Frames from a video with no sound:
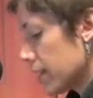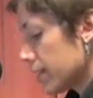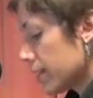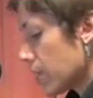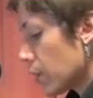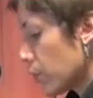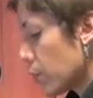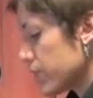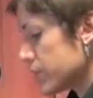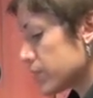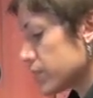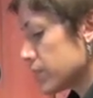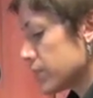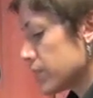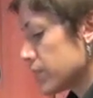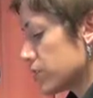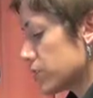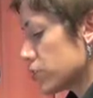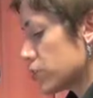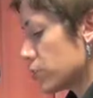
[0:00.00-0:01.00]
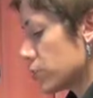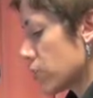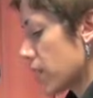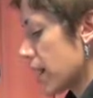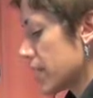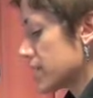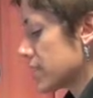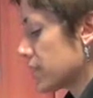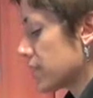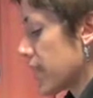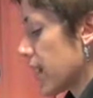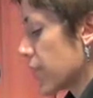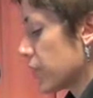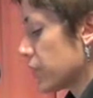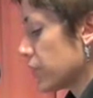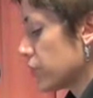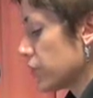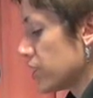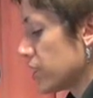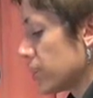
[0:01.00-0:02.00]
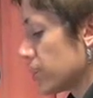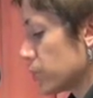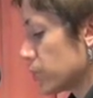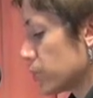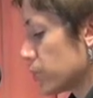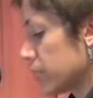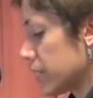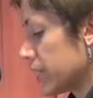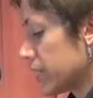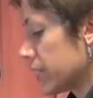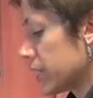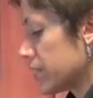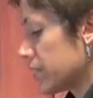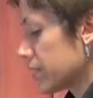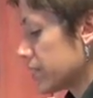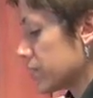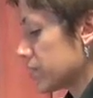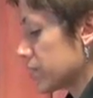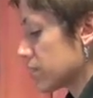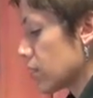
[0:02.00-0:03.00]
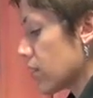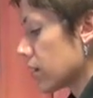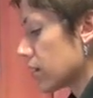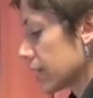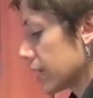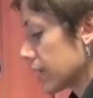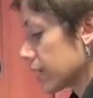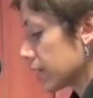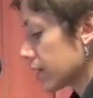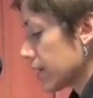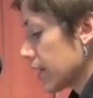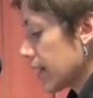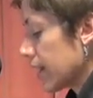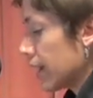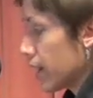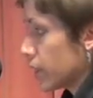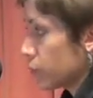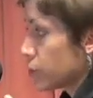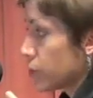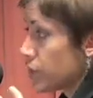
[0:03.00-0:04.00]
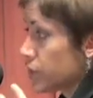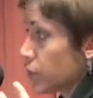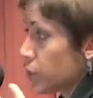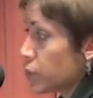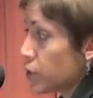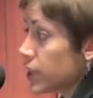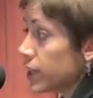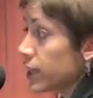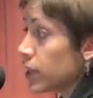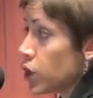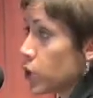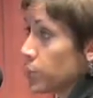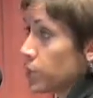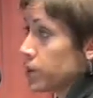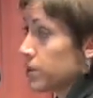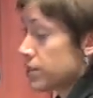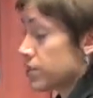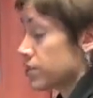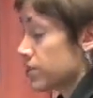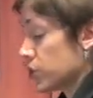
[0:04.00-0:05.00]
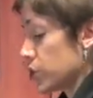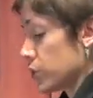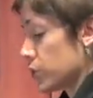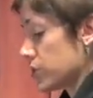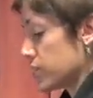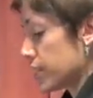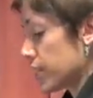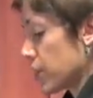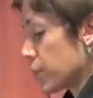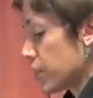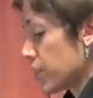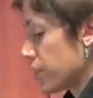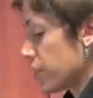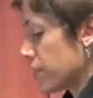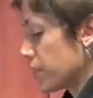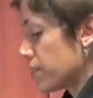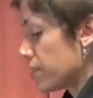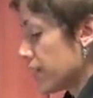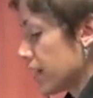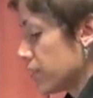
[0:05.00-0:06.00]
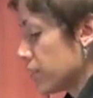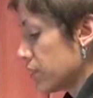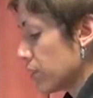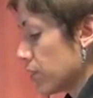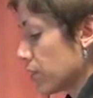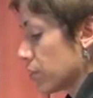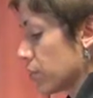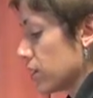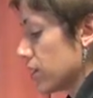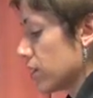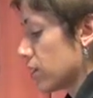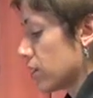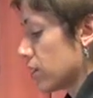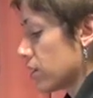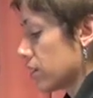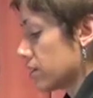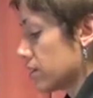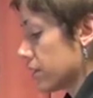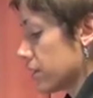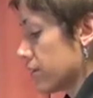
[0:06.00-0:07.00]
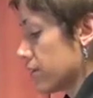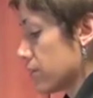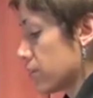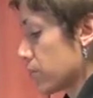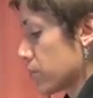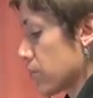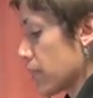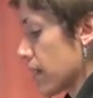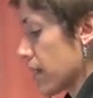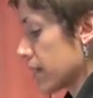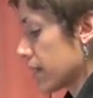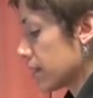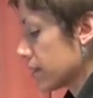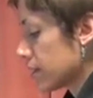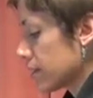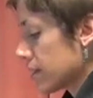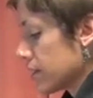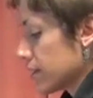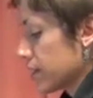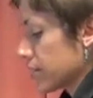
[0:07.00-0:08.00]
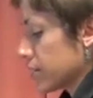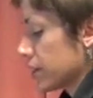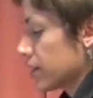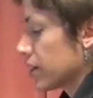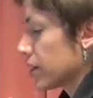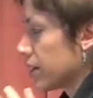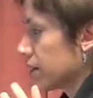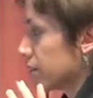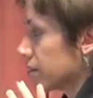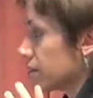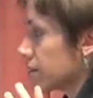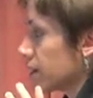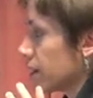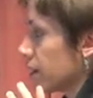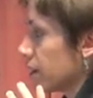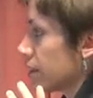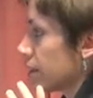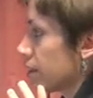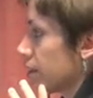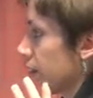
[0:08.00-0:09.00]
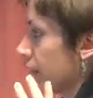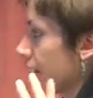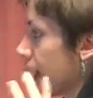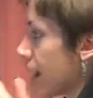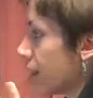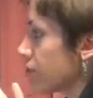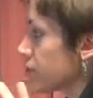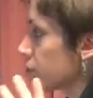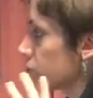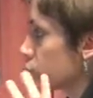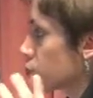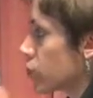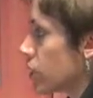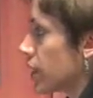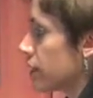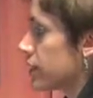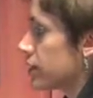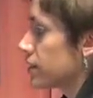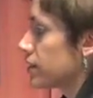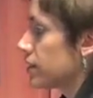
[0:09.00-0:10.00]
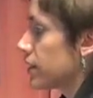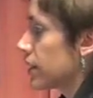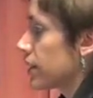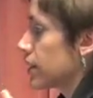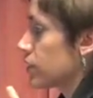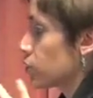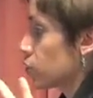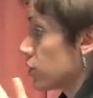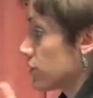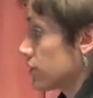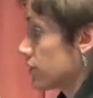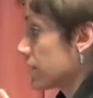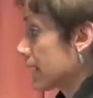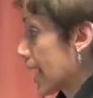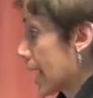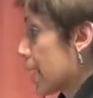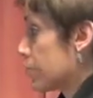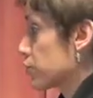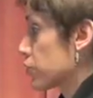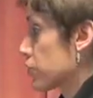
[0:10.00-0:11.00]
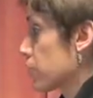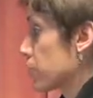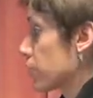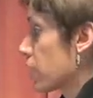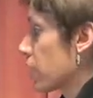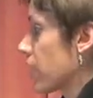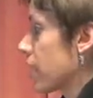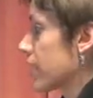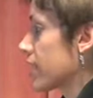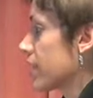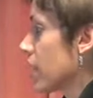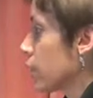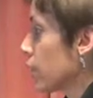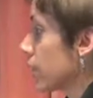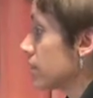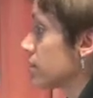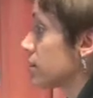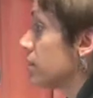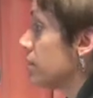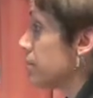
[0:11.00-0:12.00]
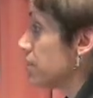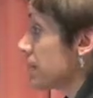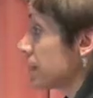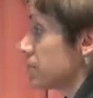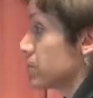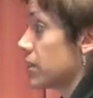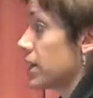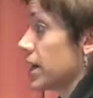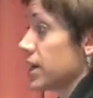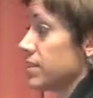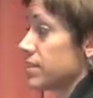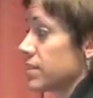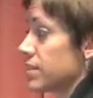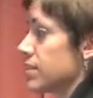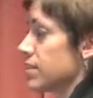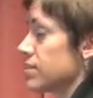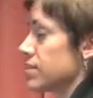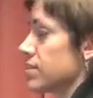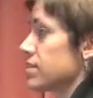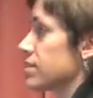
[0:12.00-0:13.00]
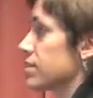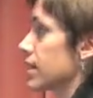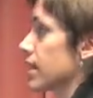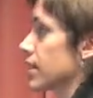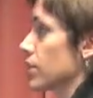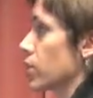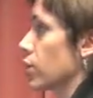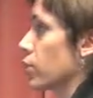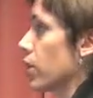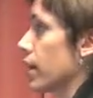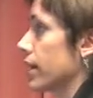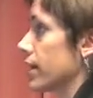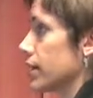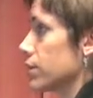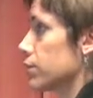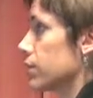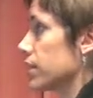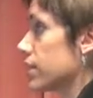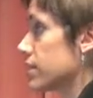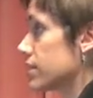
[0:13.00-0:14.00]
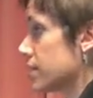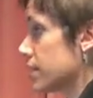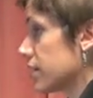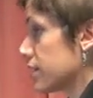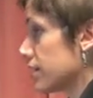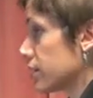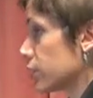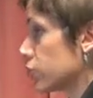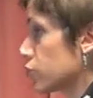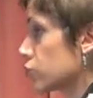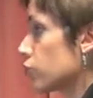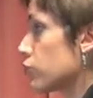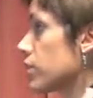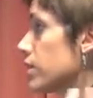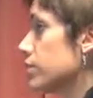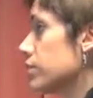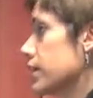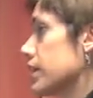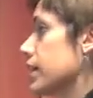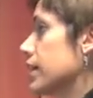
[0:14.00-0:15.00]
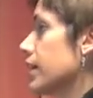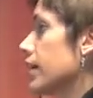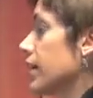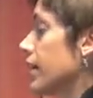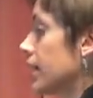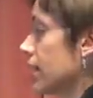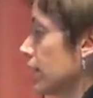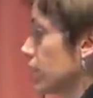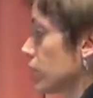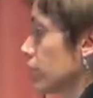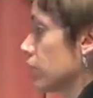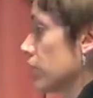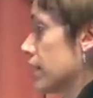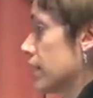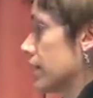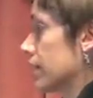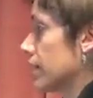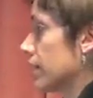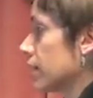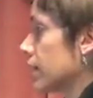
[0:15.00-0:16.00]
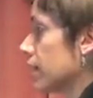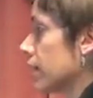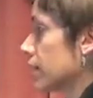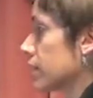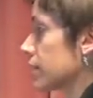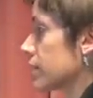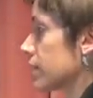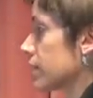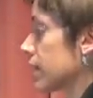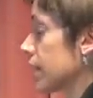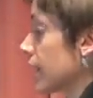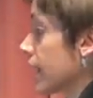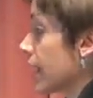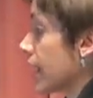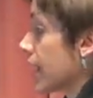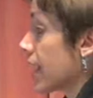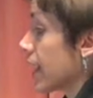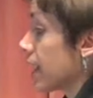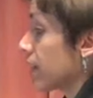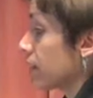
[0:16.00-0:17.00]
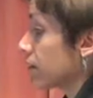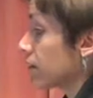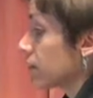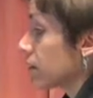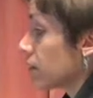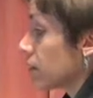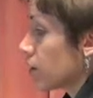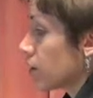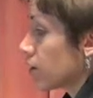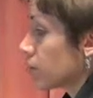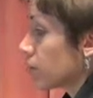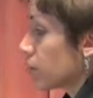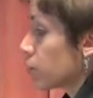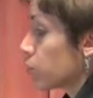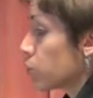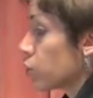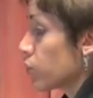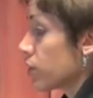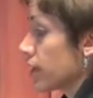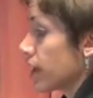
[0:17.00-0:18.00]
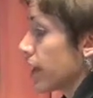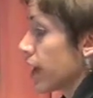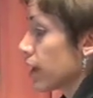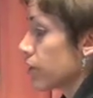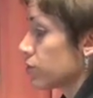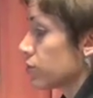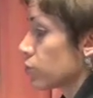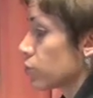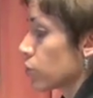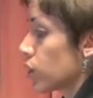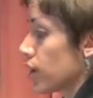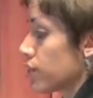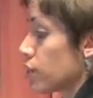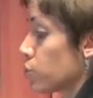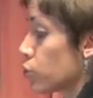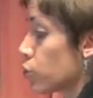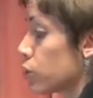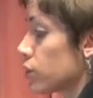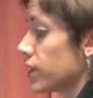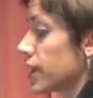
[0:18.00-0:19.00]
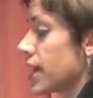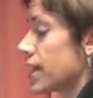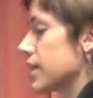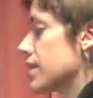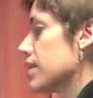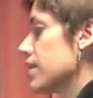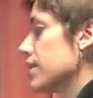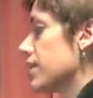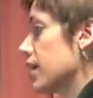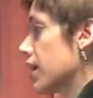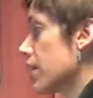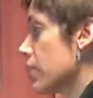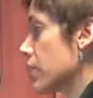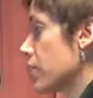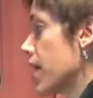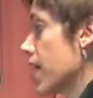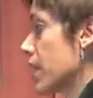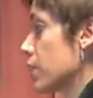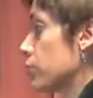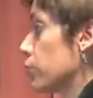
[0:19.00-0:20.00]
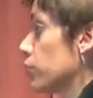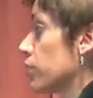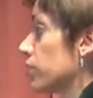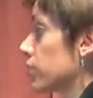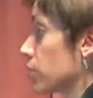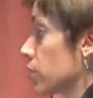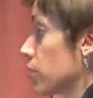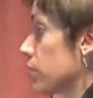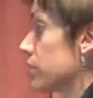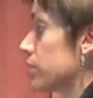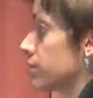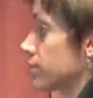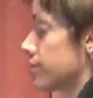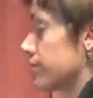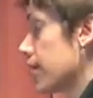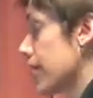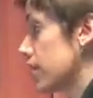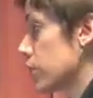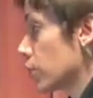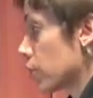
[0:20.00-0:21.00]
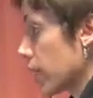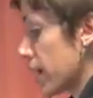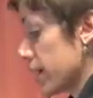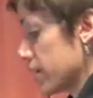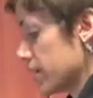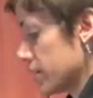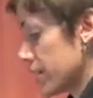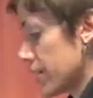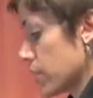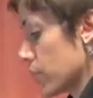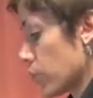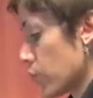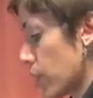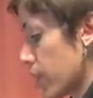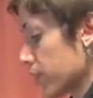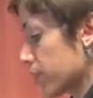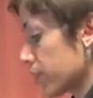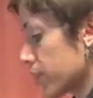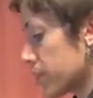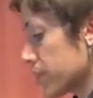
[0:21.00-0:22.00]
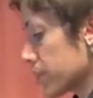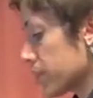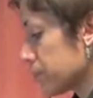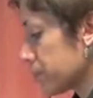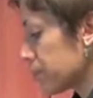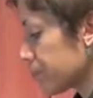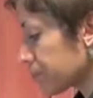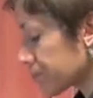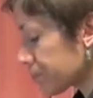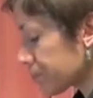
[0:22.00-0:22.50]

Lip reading: Now once a potential prey is found, the cheetahs will begin stalking. And what they're really hoping to do is get within 10 to 30 yards of the prey, because they have to run in order to capture the prey, and they want to minimize the distance that they're running because it is extremely energetically costly. And the more they have to run, the more likely that the other animal is going to find a way to get away from them.